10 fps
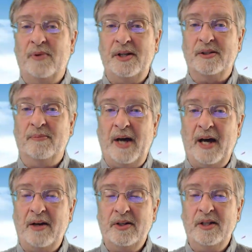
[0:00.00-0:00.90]
brings the
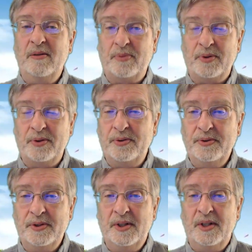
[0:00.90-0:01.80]
battered and the
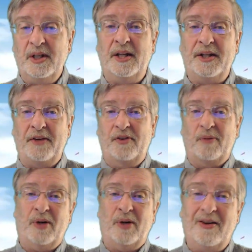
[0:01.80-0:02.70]
bruised and leaves the
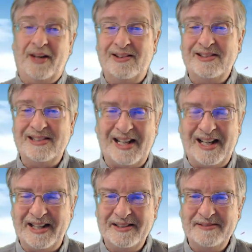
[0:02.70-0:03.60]
proud
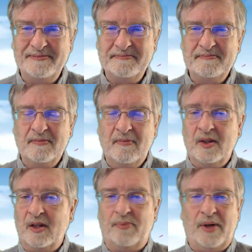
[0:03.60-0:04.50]
outside.
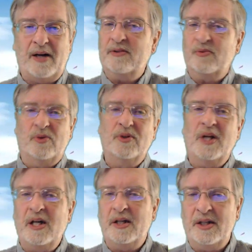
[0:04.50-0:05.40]
The proud will
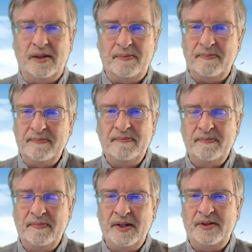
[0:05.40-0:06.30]
not come
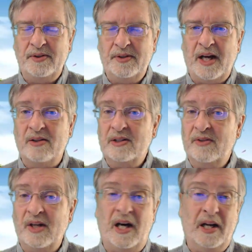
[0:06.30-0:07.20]
into the house
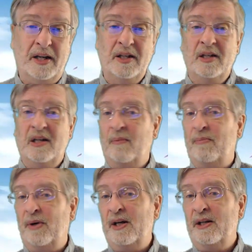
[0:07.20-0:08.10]
of God,
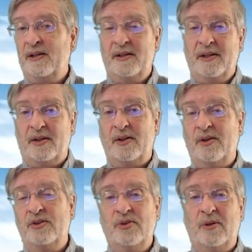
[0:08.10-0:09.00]
but
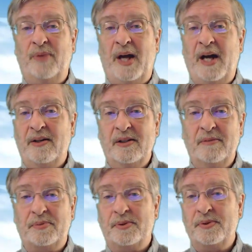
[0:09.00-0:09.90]
those who are battered
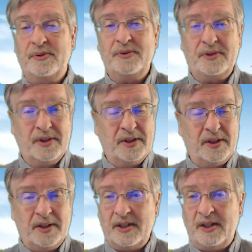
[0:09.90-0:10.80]
and bruised
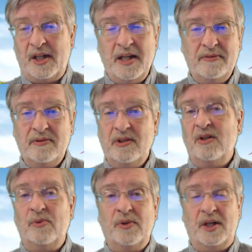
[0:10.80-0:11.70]
in life
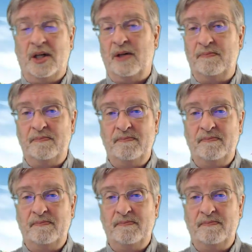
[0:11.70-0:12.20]
will come.